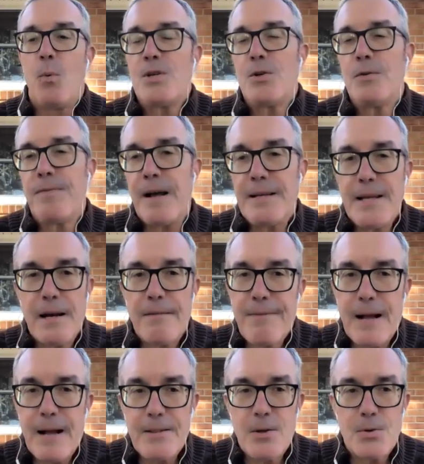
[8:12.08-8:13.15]
once you've
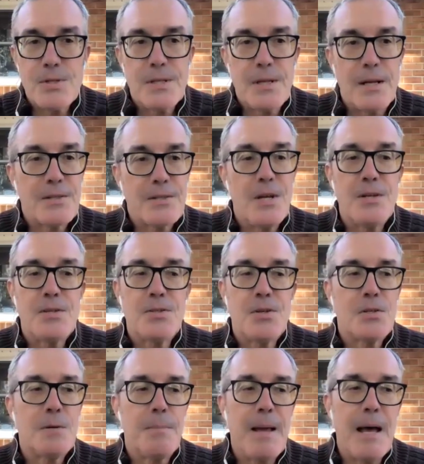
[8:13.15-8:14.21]
identified those things, it's
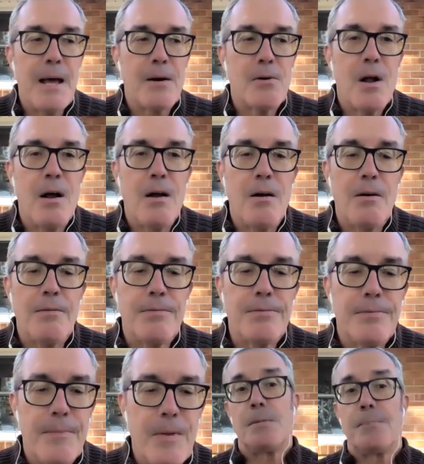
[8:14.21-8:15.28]
just a matter of
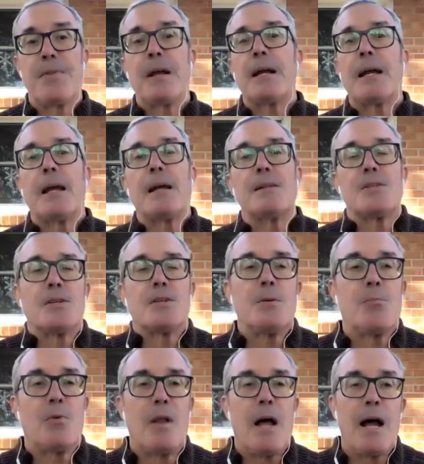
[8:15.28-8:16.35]
system thinking and
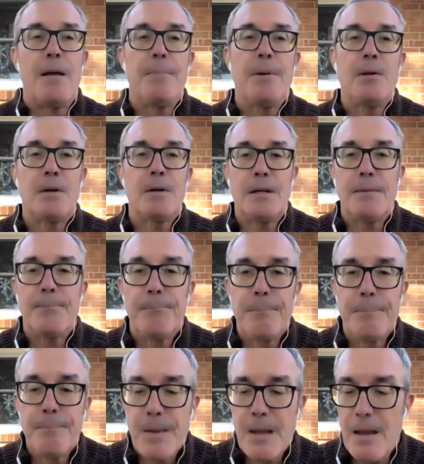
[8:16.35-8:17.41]
system reliability.
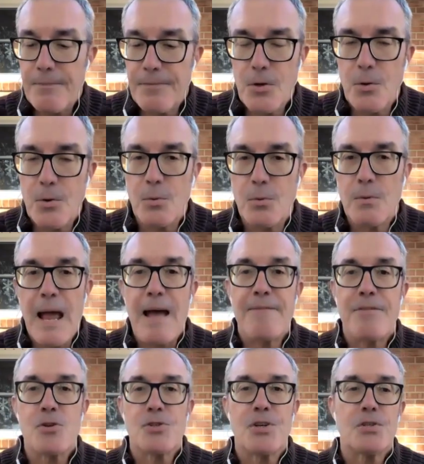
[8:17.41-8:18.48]
If you
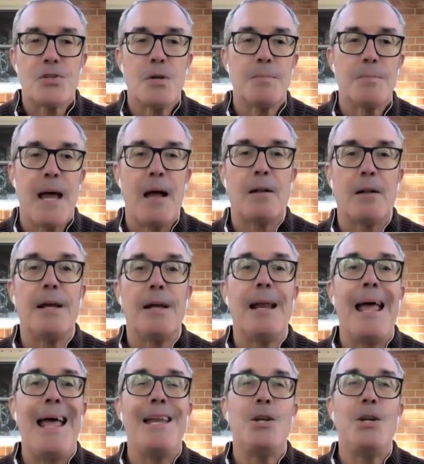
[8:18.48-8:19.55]
have your system dialed
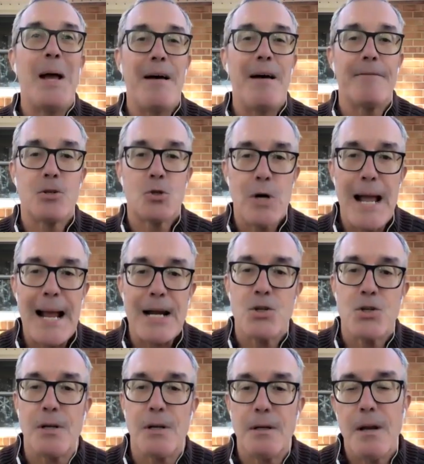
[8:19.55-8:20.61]
in and you have
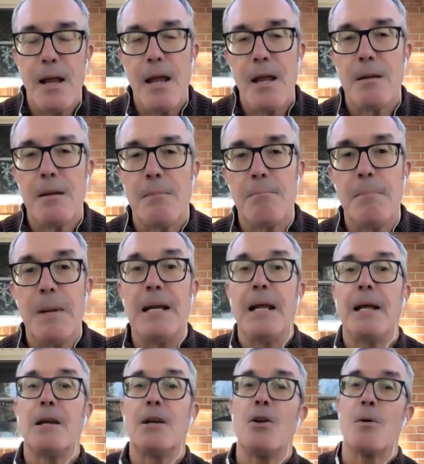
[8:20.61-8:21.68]
traction,
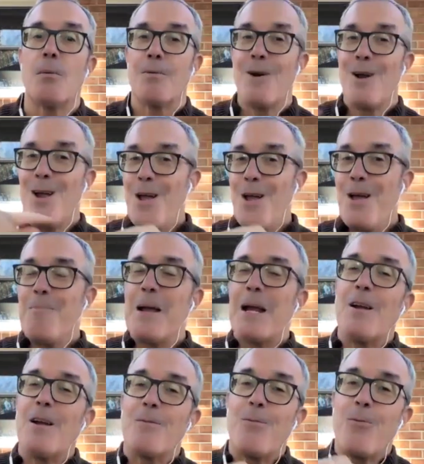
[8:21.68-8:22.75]
meaning you're
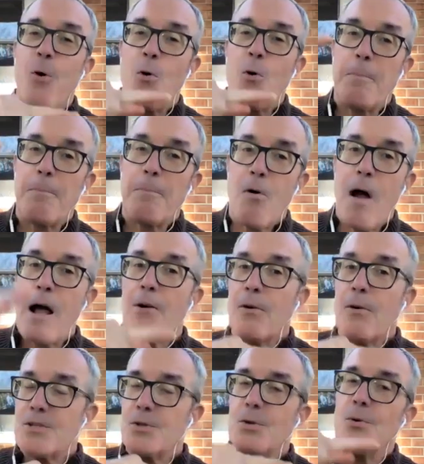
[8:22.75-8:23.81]
making forward
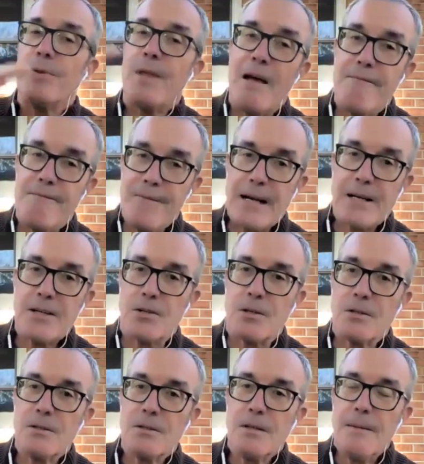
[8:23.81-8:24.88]
progress through that
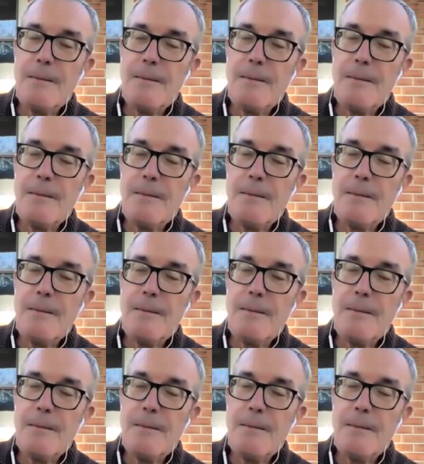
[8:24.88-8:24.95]
vector